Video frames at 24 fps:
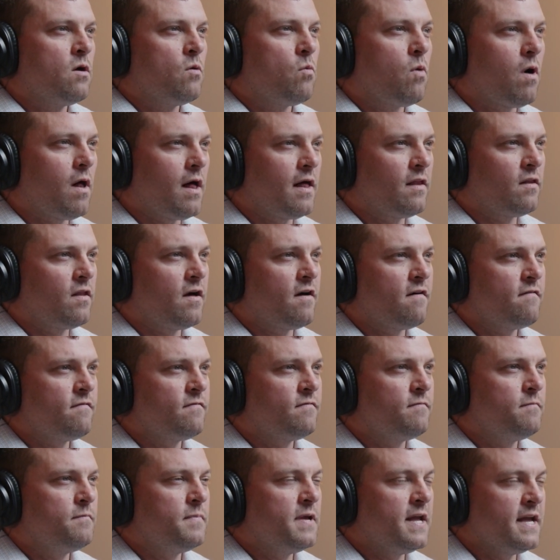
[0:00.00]
while I
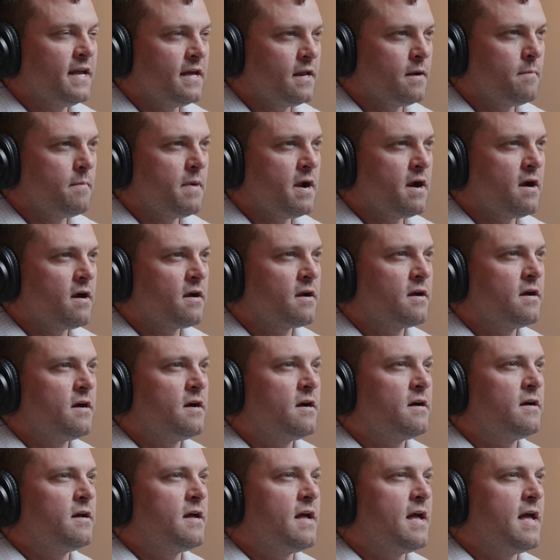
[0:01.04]
love being in
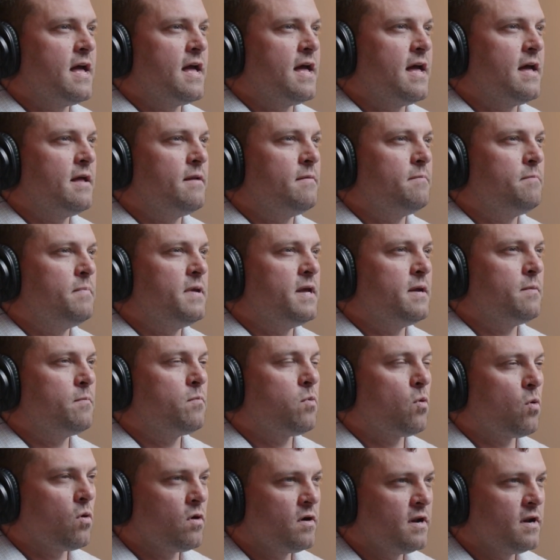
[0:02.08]
America and being born